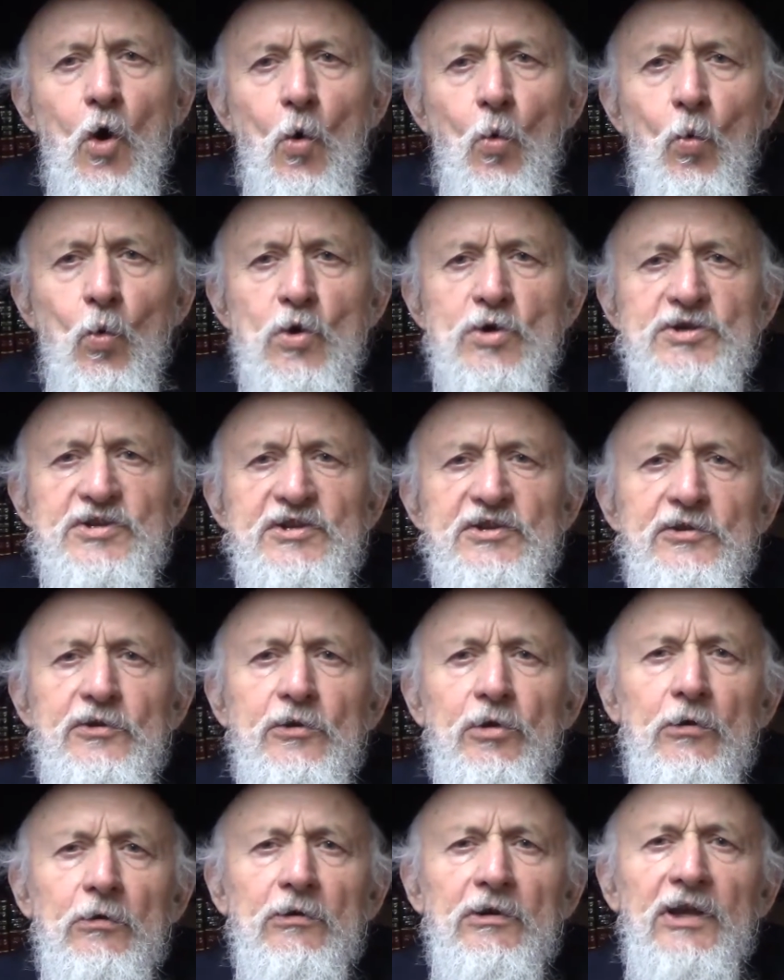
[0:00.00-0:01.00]
was
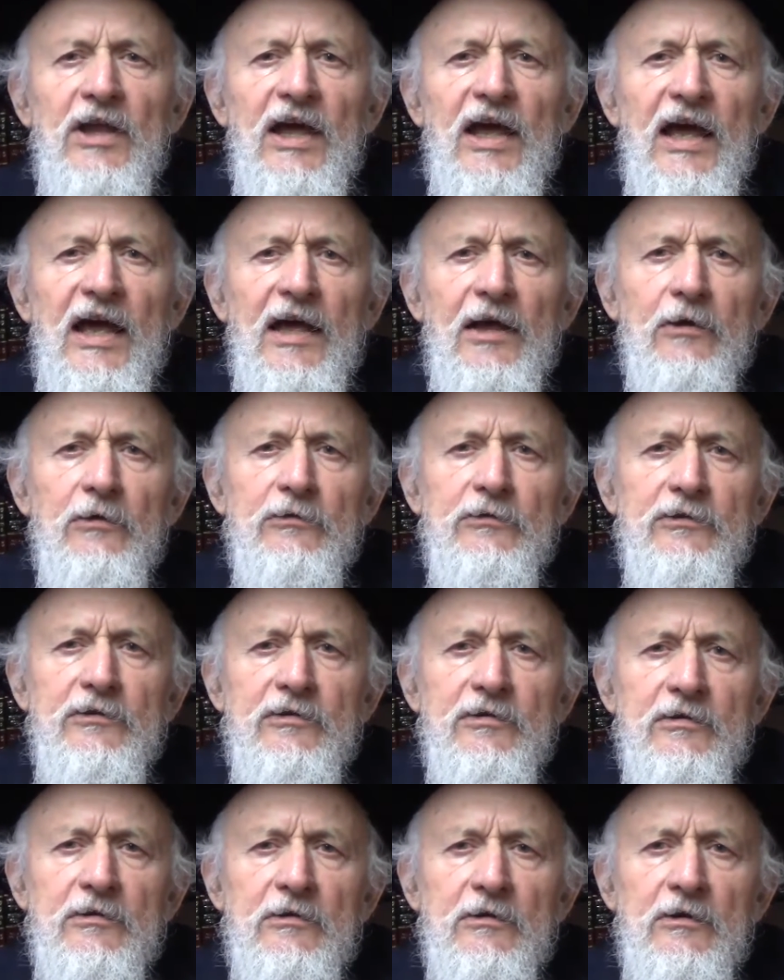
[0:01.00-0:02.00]
torn
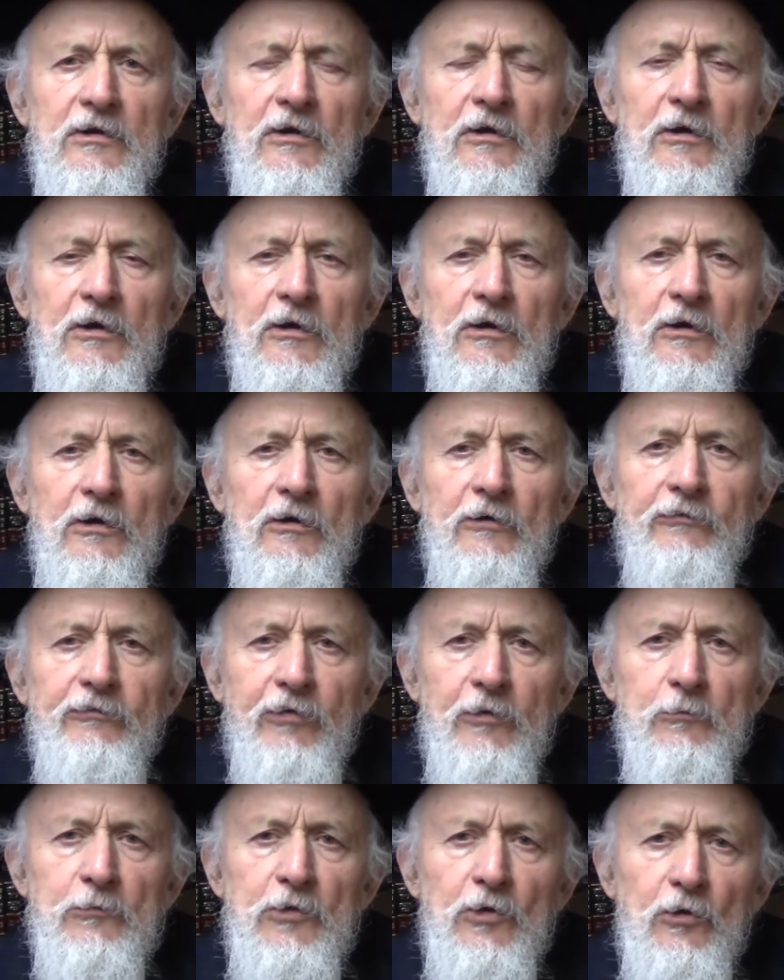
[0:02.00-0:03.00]
out
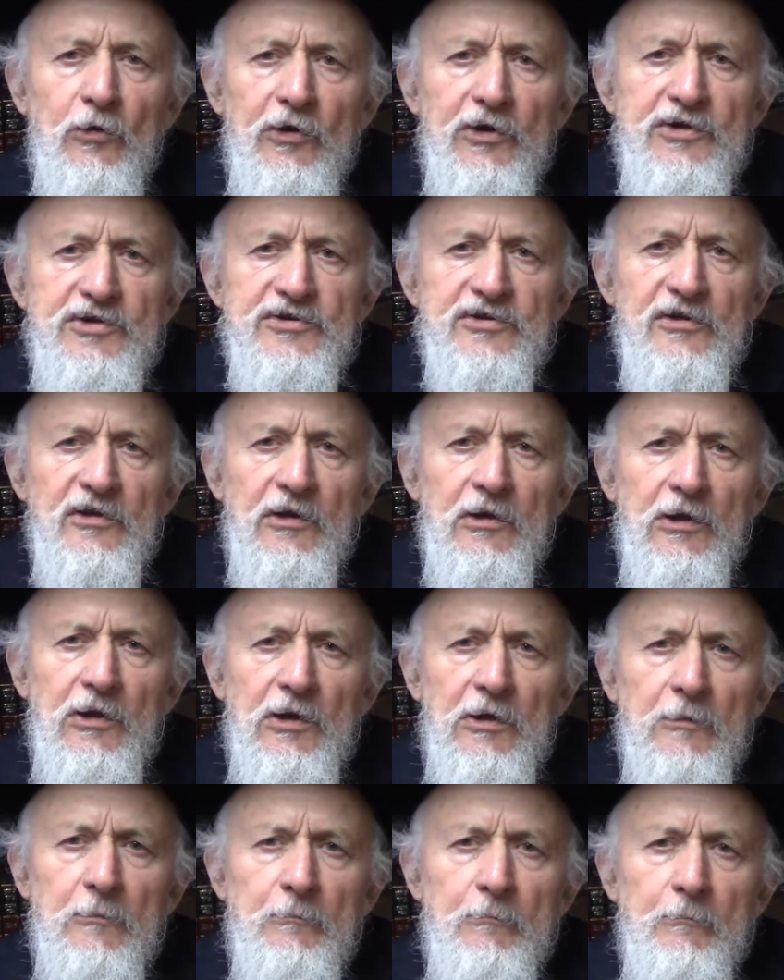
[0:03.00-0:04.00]
from the original
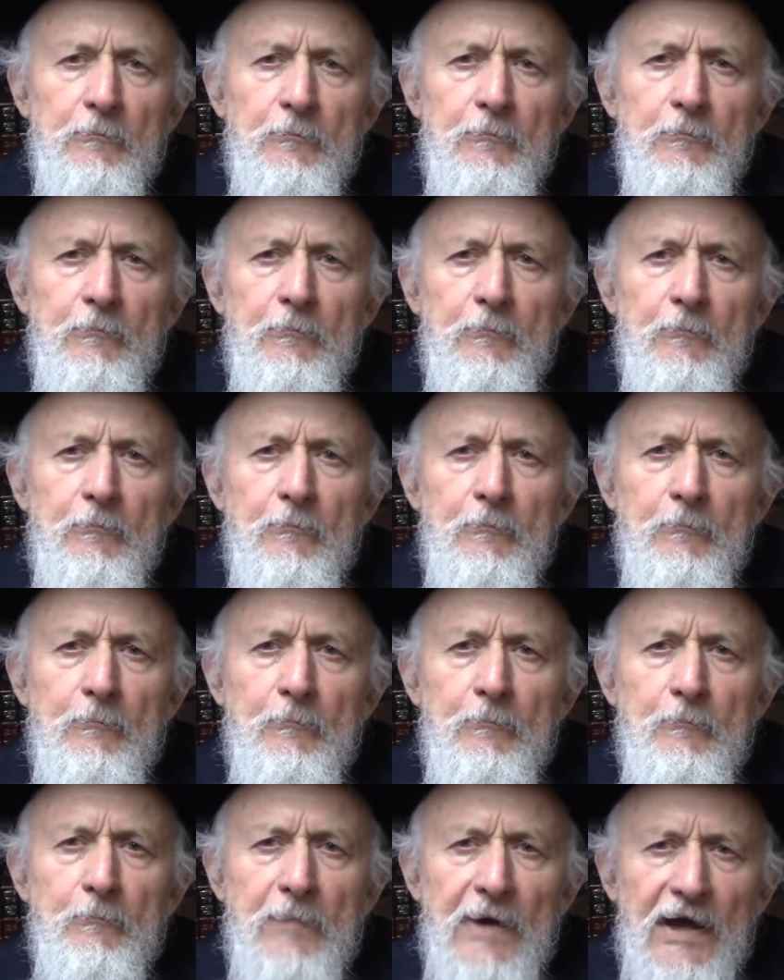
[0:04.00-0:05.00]

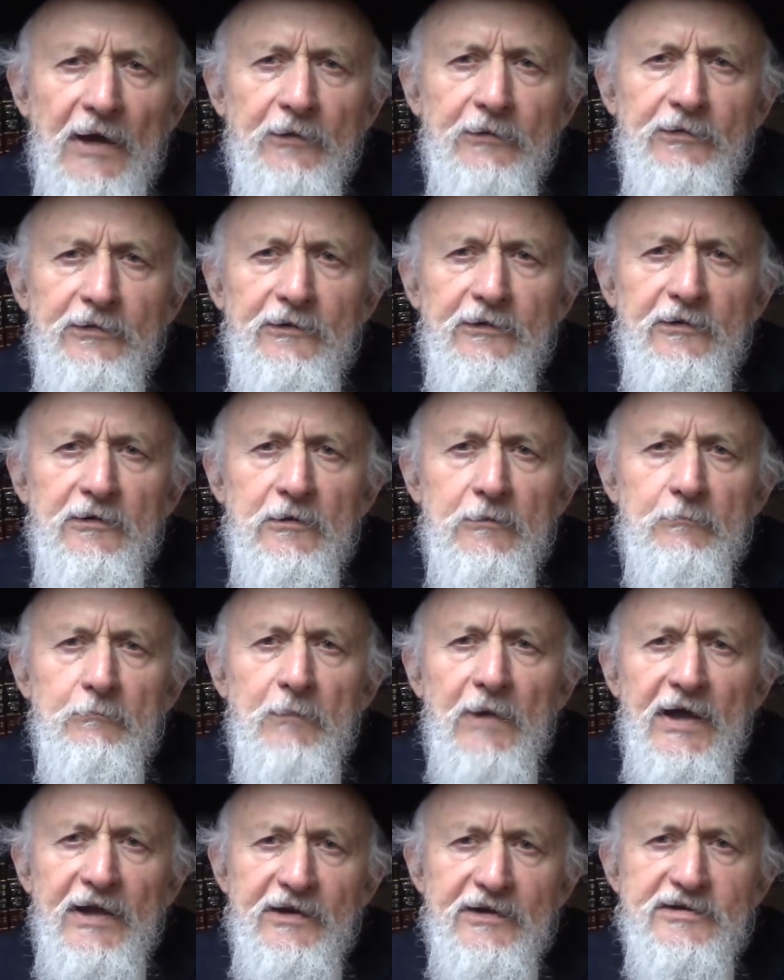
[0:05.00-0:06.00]
bound
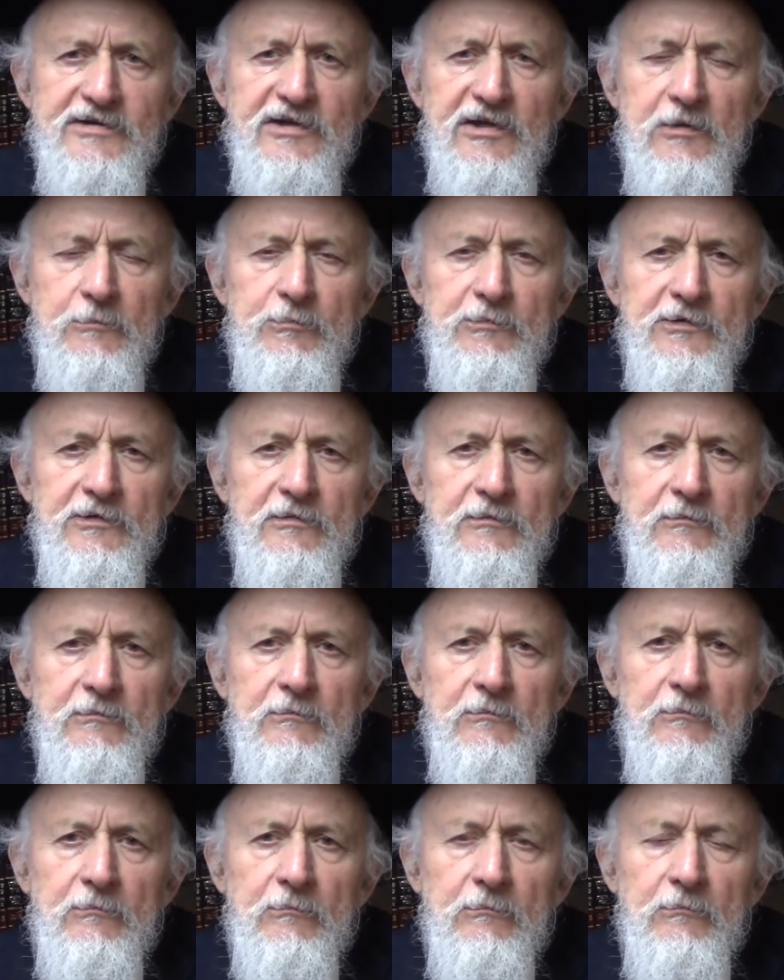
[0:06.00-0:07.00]
manuscript
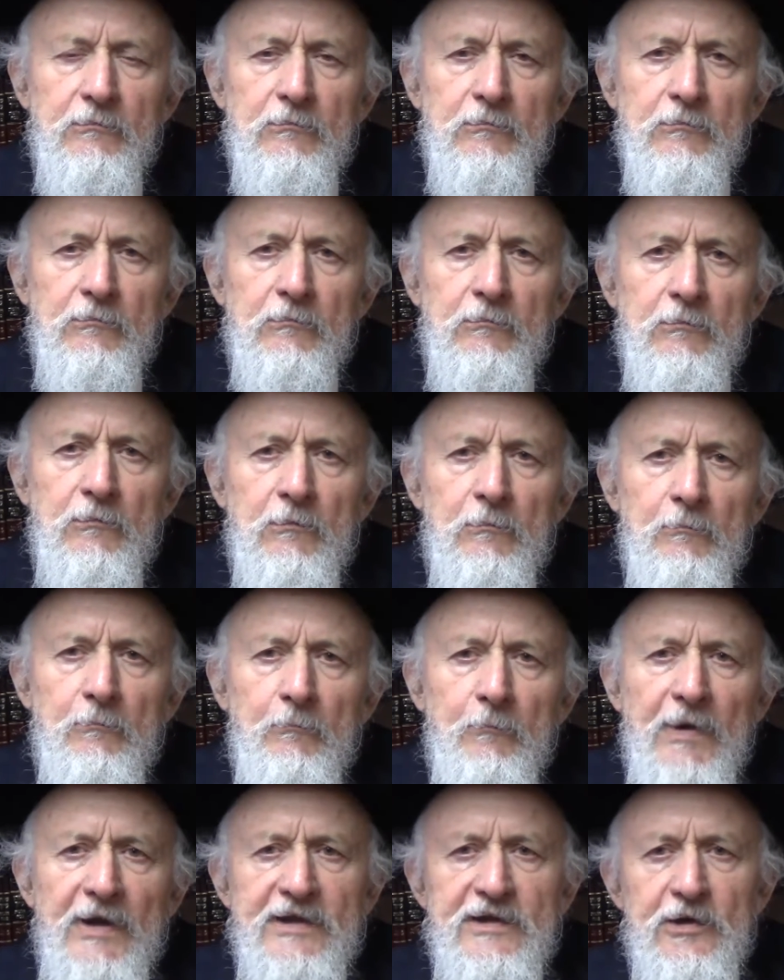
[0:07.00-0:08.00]

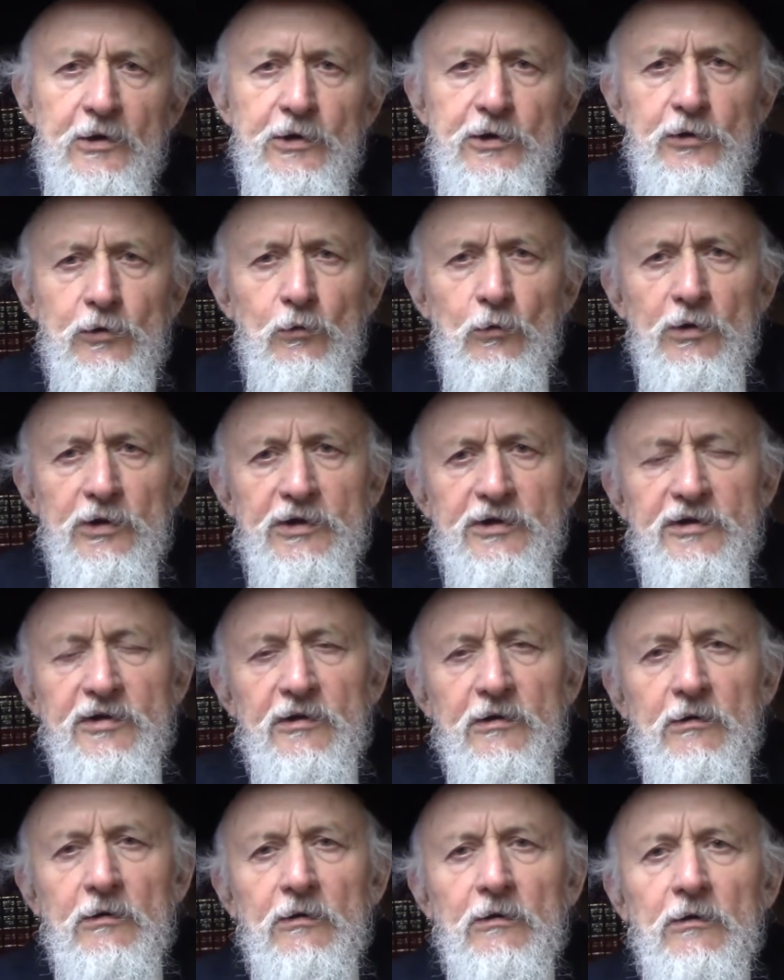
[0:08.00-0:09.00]
by the
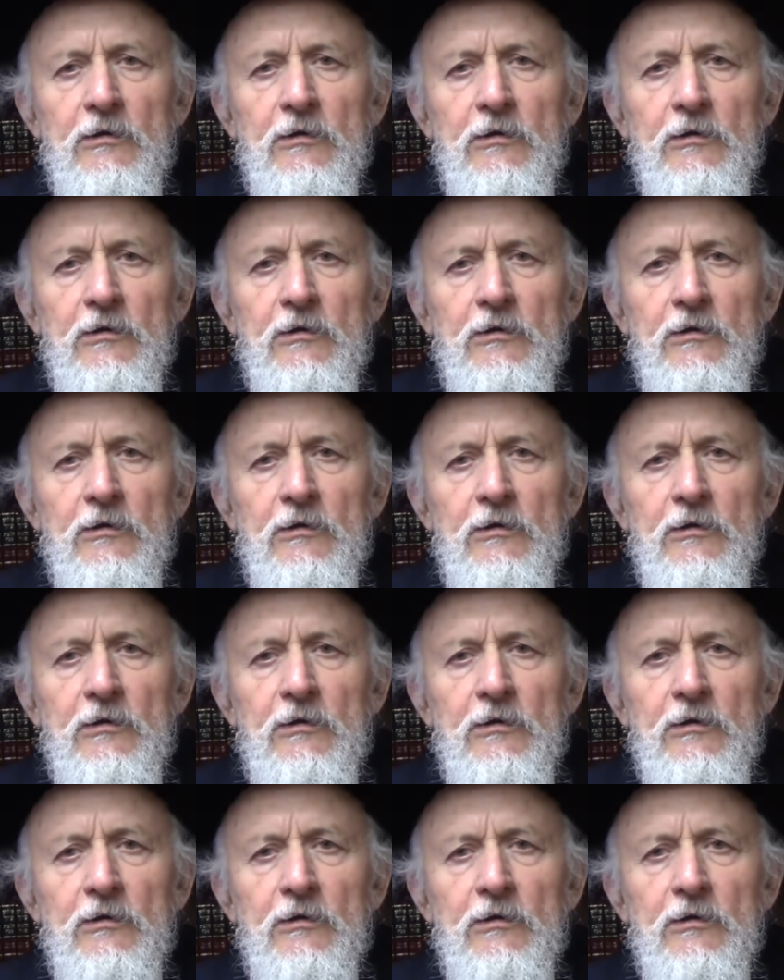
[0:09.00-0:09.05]
curator